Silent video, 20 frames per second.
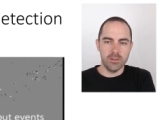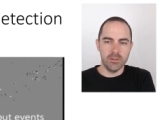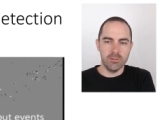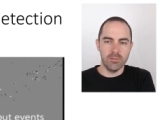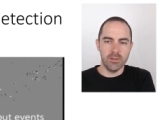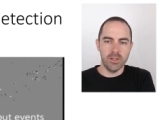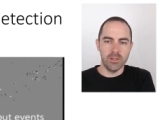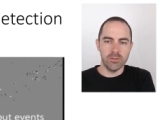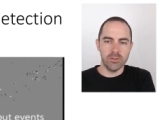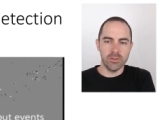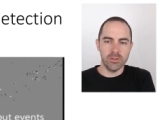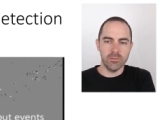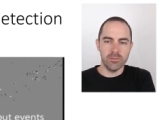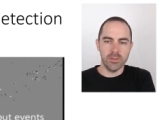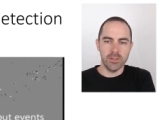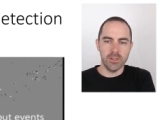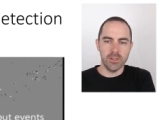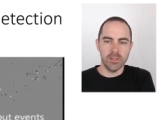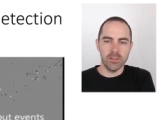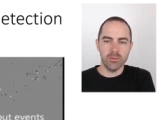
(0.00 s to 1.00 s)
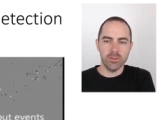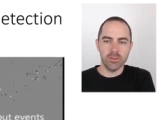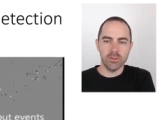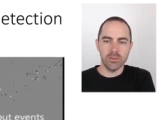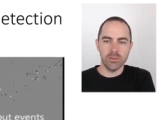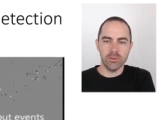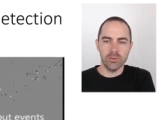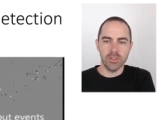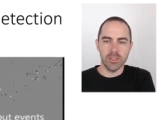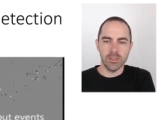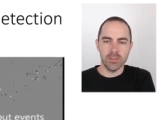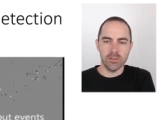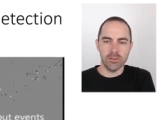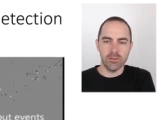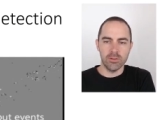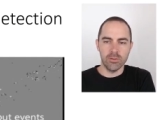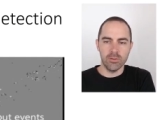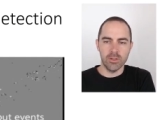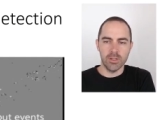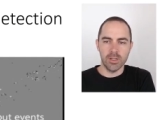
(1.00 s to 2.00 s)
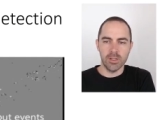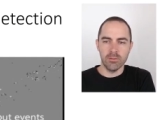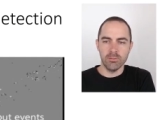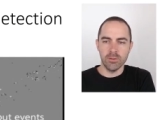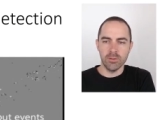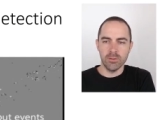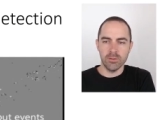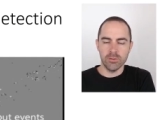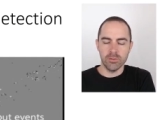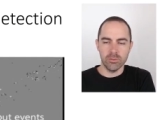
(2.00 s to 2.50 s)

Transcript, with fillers: the values of the network so that you are able